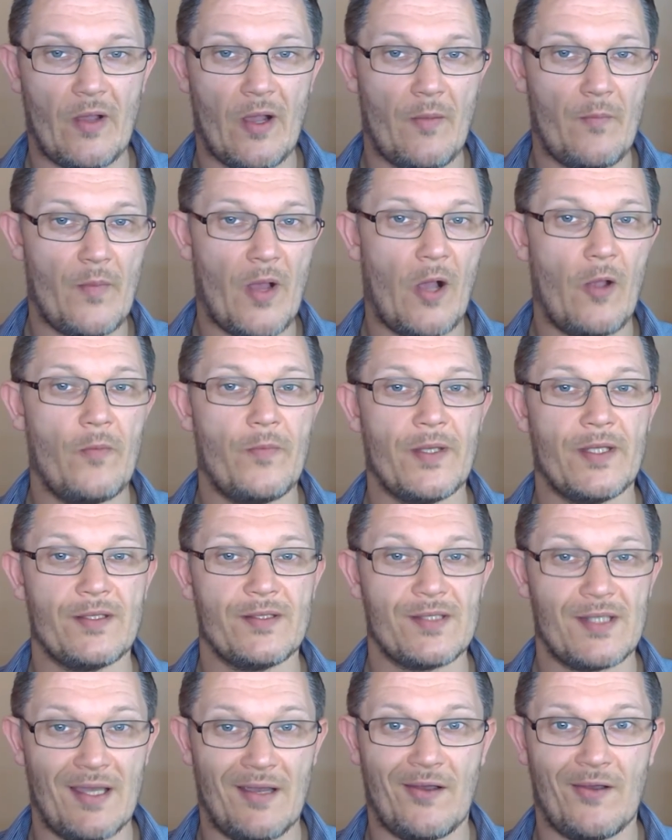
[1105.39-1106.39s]
I'm hoping
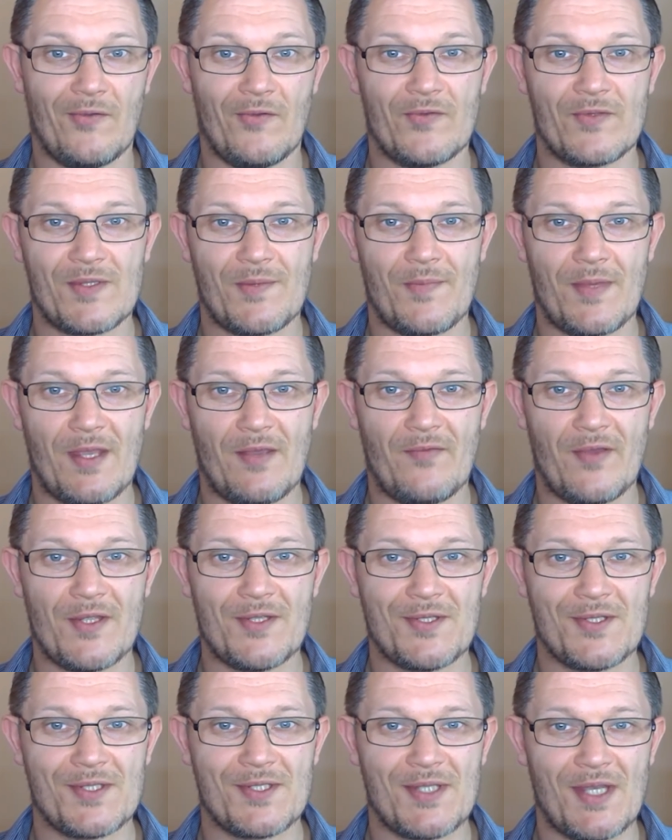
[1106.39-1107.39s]
to get hold of some of the
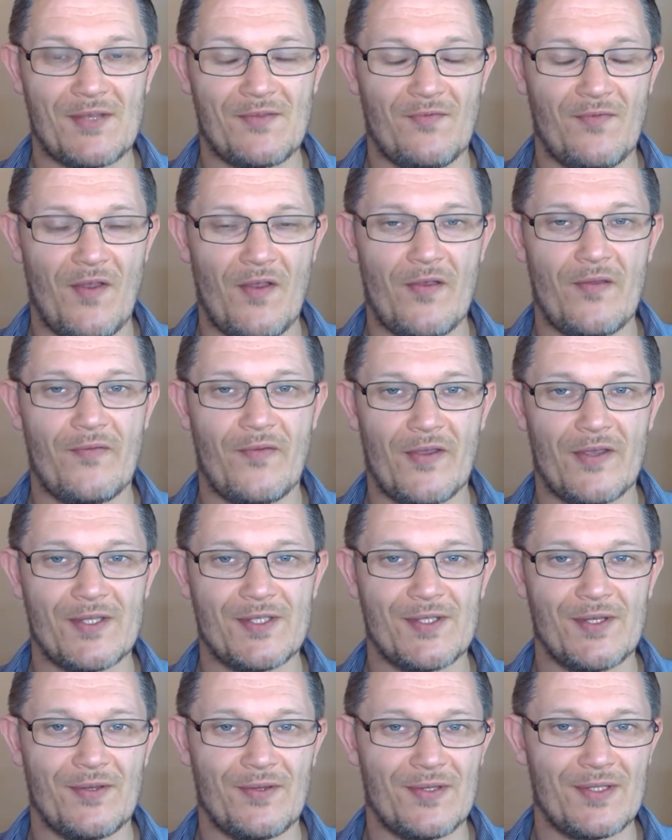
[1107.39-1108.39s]
Avengers sets very
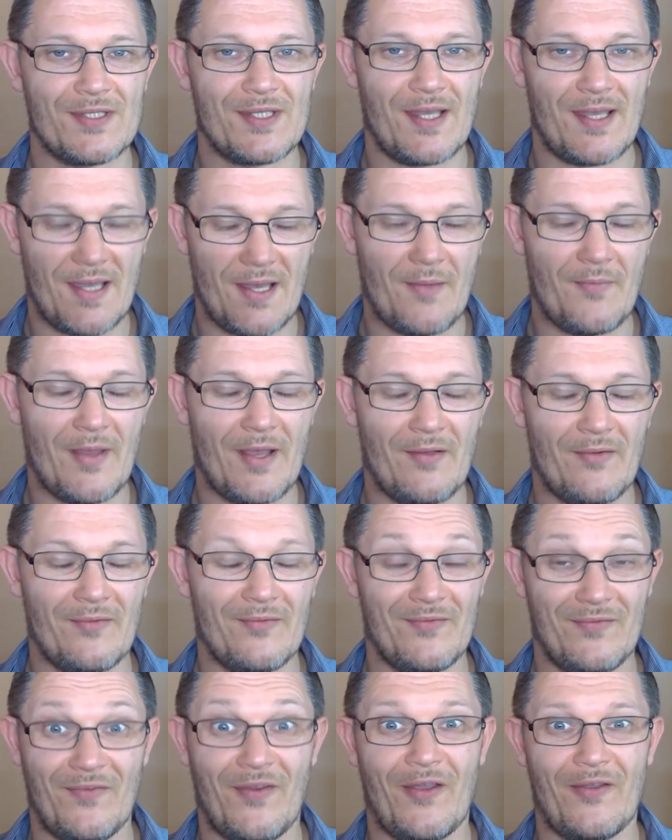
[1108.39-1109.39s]
soon, because they come out
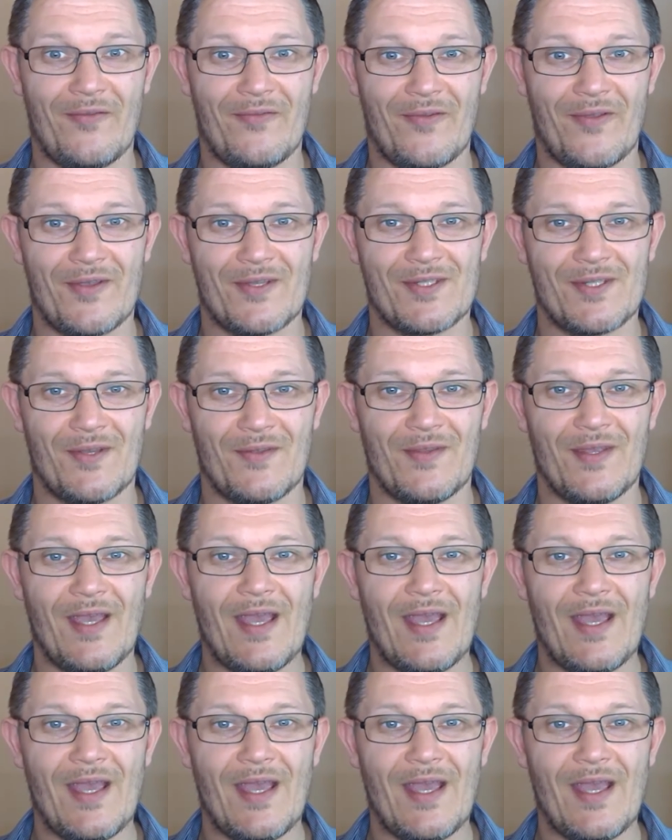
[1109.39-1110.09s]
very soon.